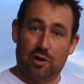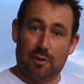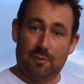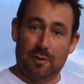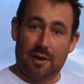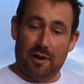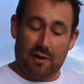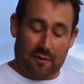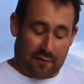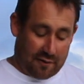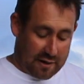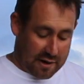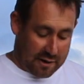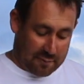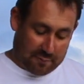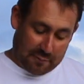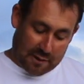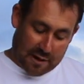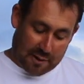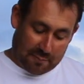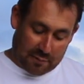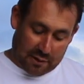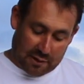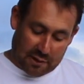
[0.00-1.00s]
trimming that
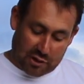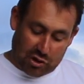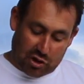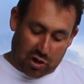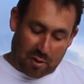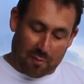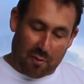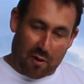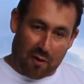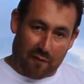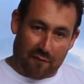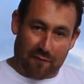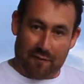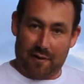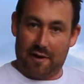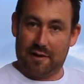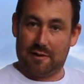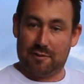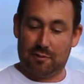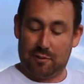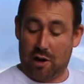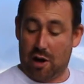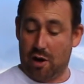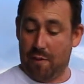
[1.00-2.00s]
I'm going to trim off
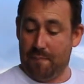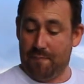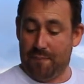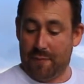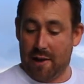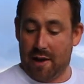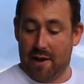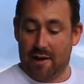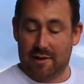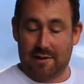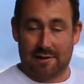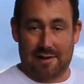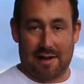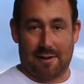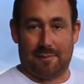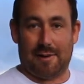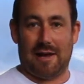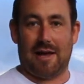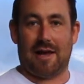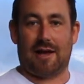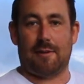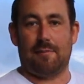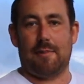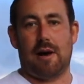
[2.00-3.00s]
as we go, it's going
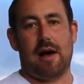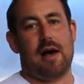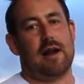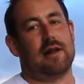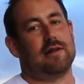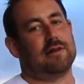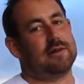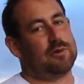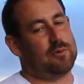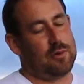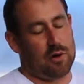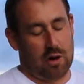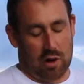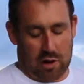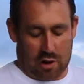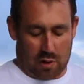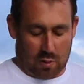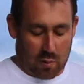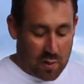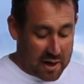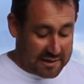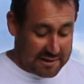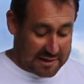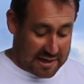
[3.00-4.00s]
to be akamata, so we're not
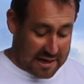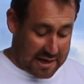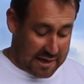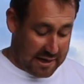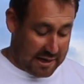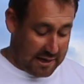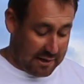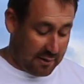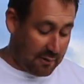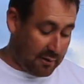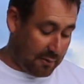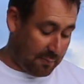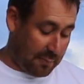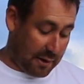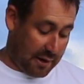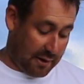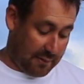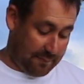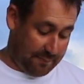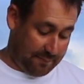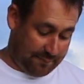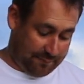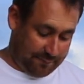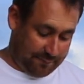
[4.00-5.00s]
going to waste any bit.